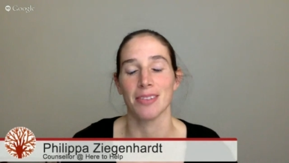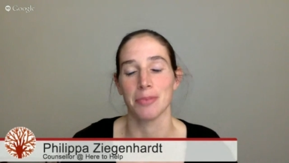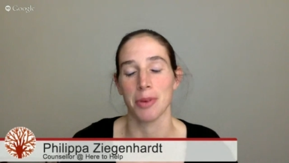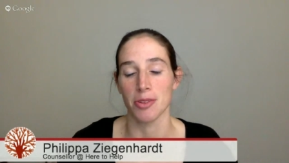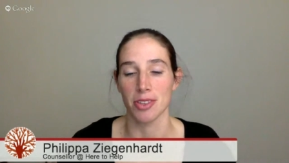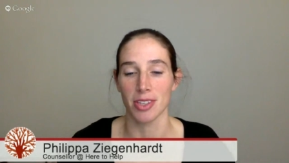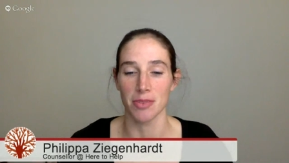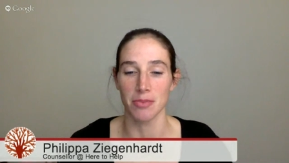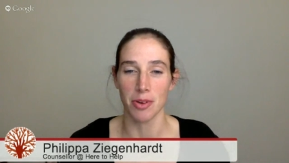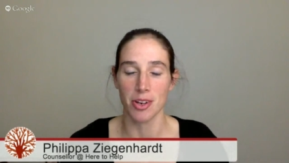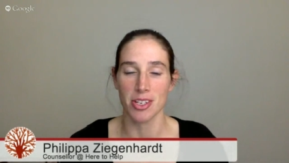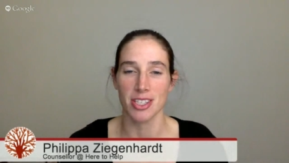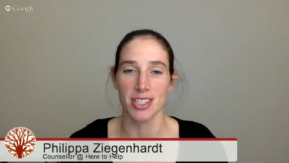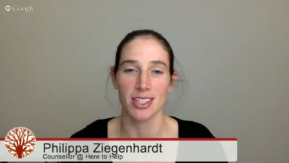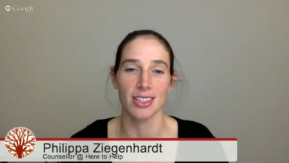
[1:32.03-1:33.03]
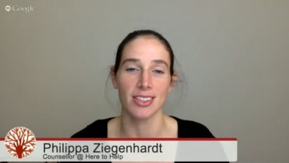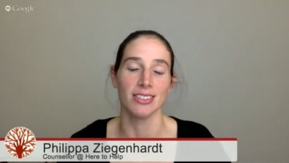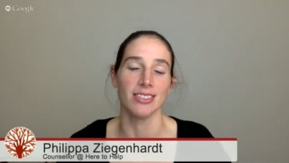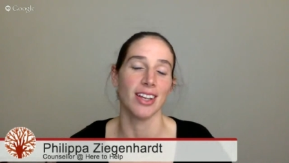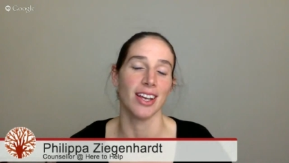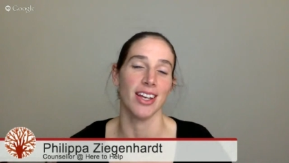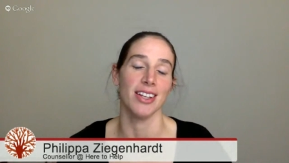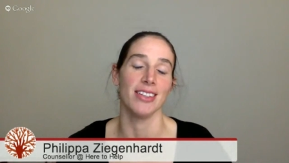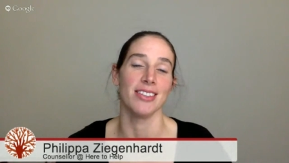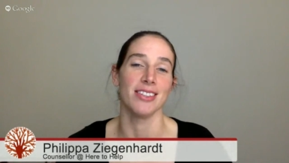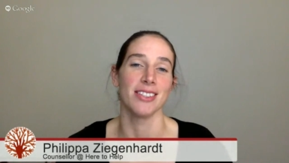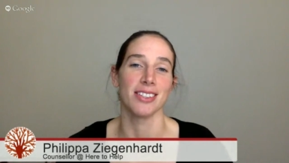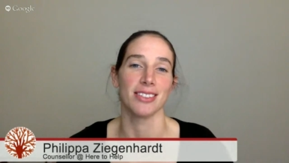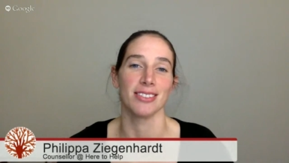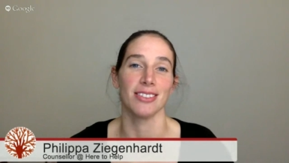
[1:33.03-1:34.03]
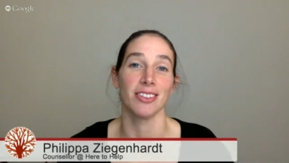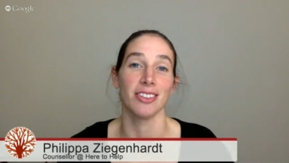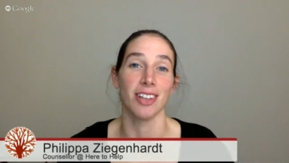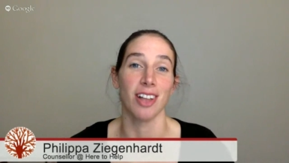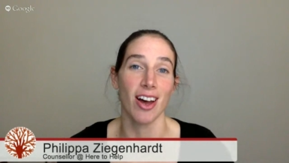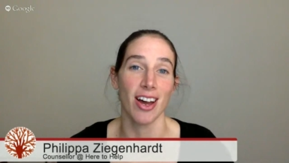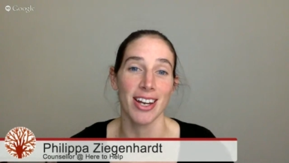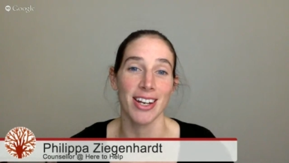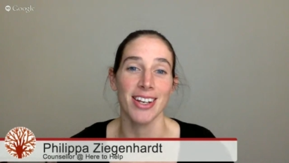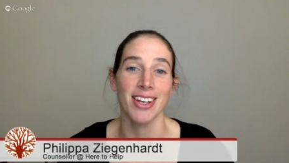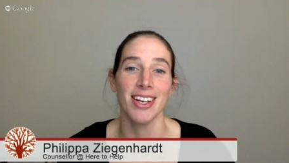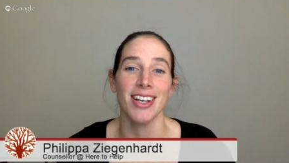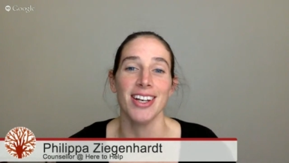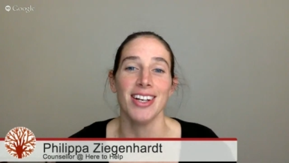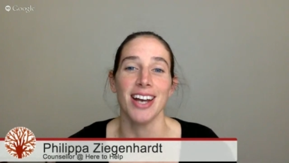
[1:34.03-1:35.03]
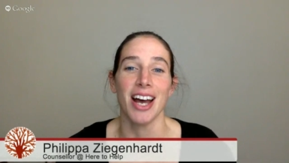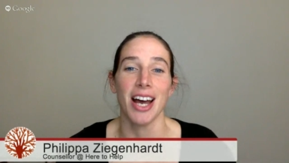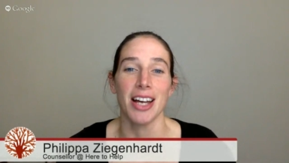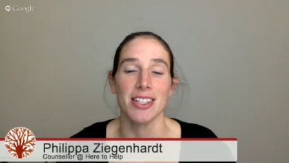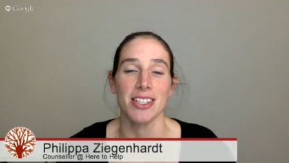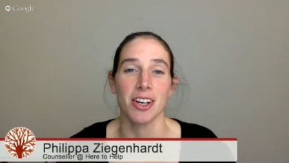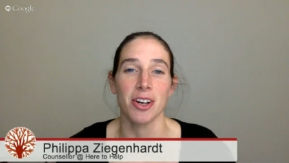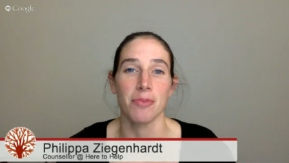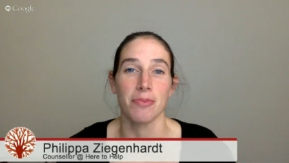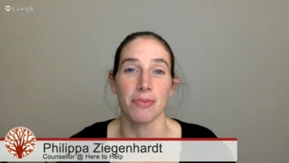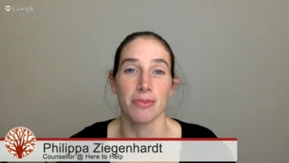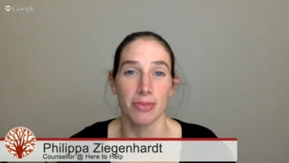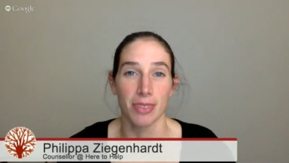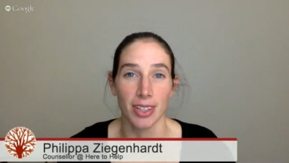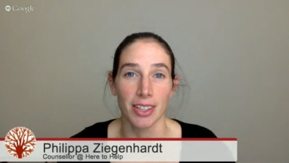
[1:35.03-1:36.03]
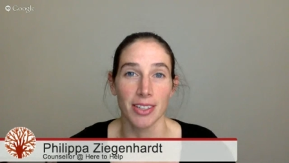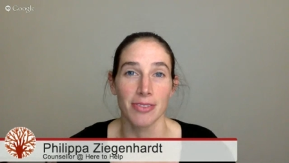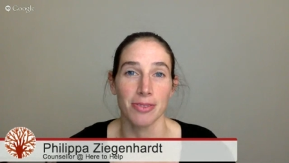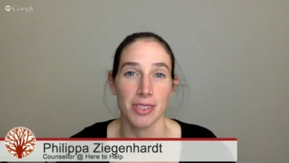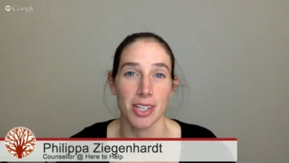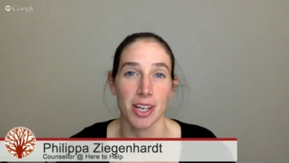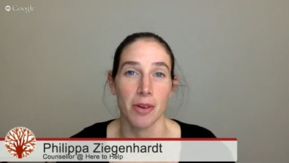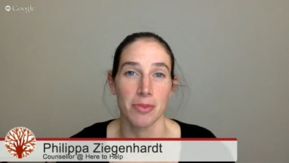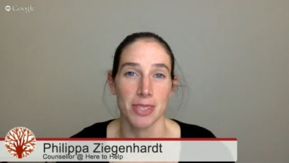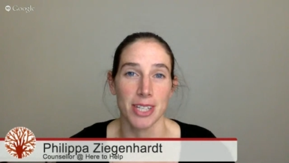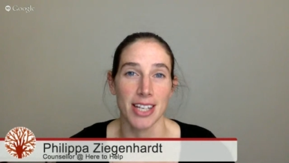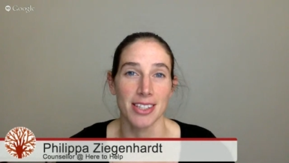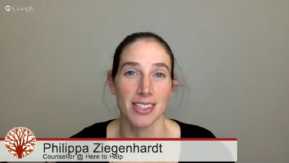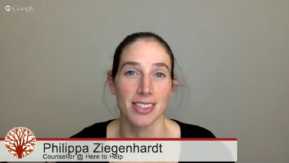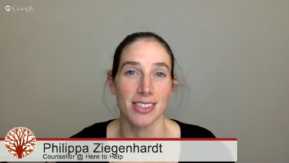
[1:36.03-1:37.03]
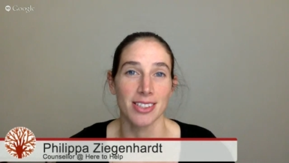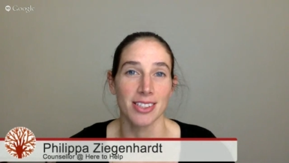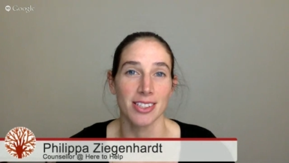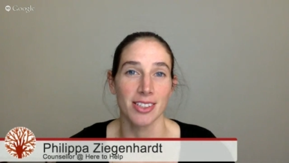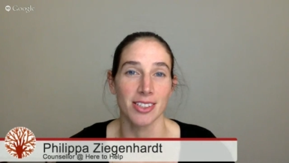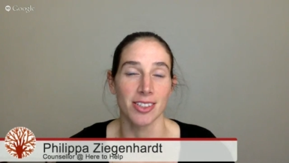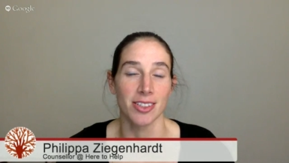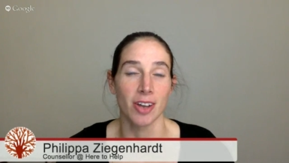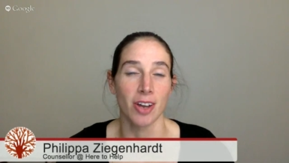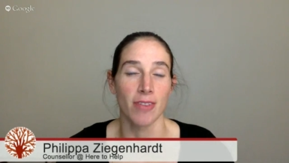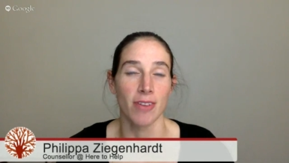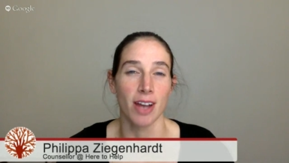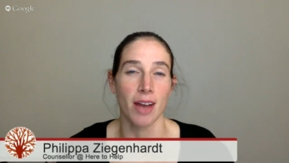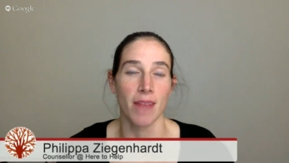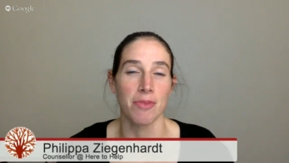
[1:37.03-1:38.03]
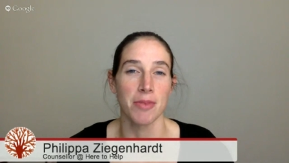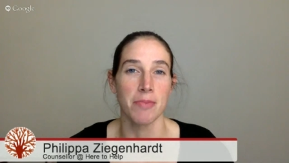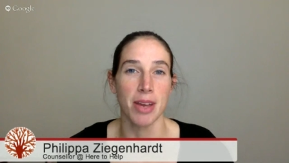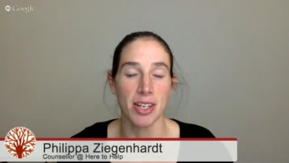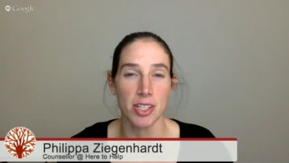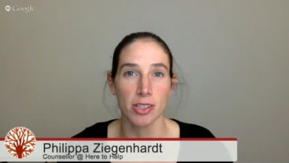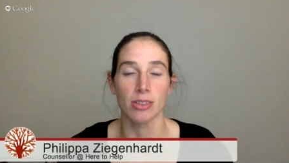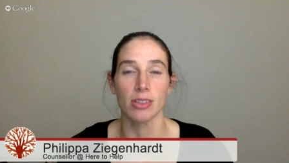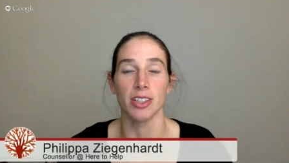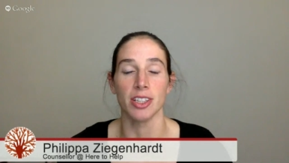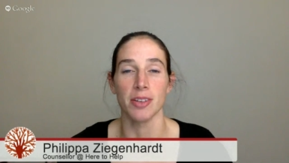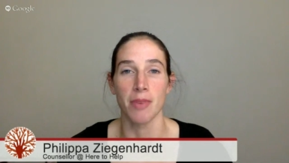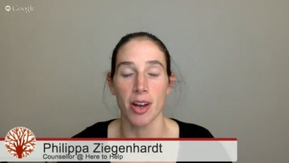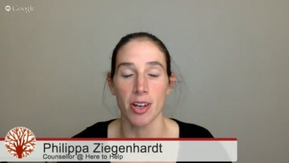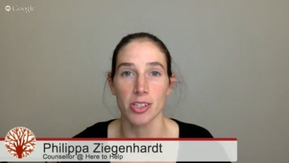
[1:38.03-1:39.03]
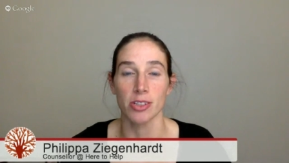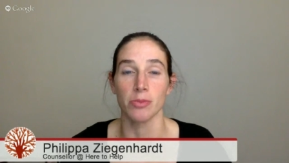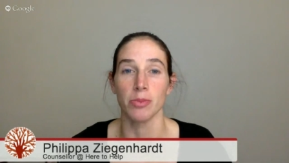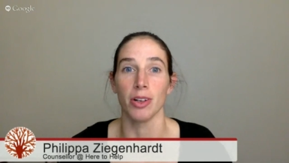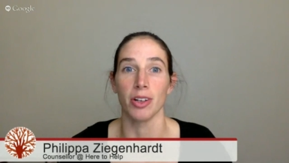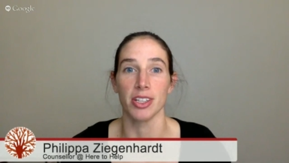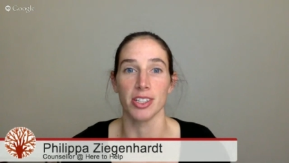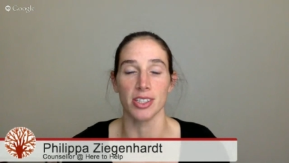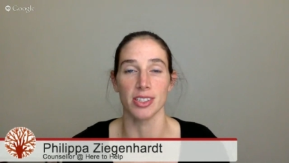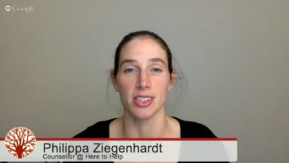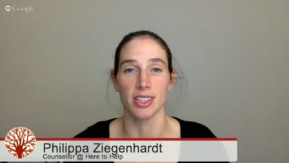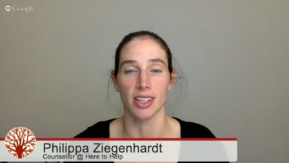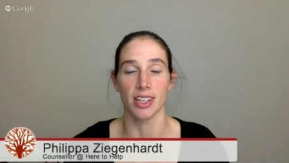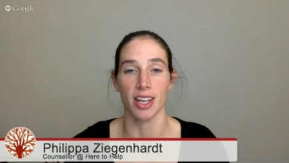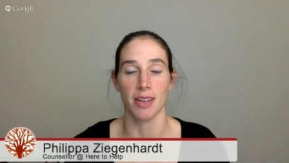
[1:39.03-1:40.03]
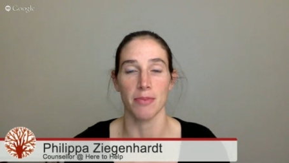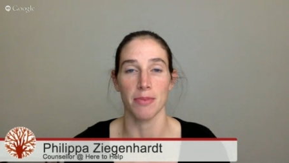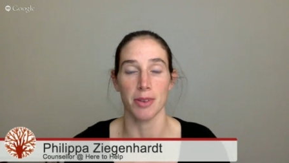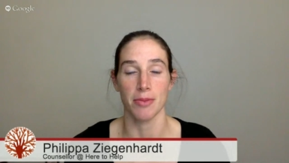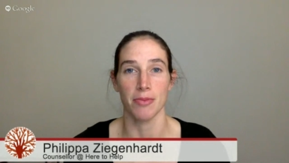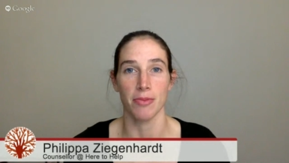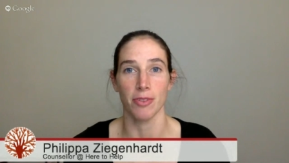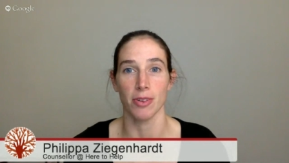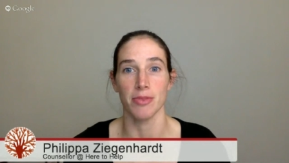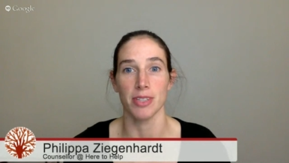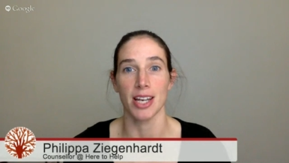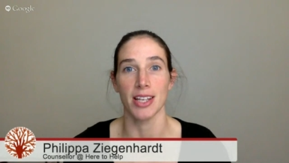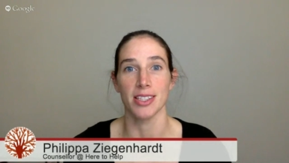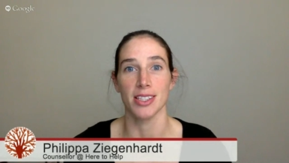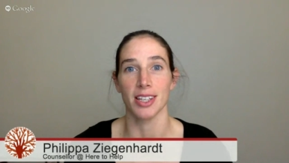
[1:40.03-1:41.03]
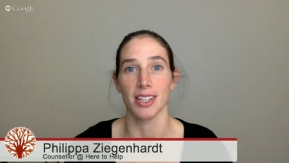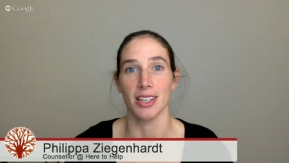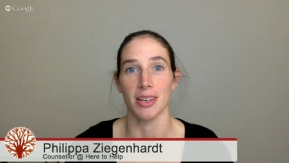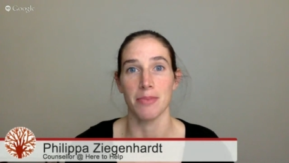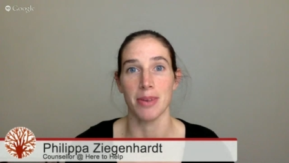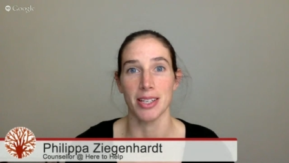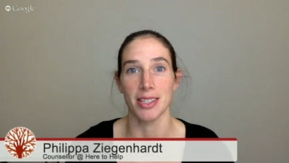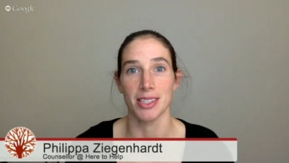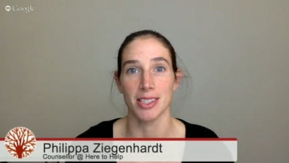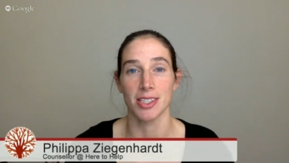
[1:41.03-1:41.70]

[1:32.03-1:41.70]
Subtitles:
both in person and online, to help dancers to overcome the mental and the emotional blockages that keep them from dancing at their best.